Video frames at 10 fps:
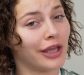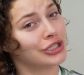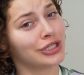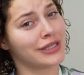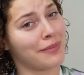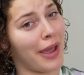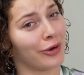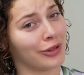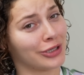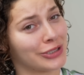and she said my
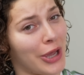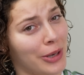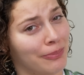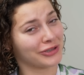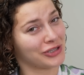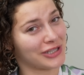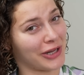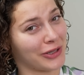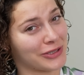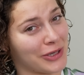hair looks good. She said
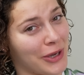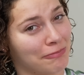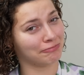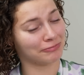it looks good.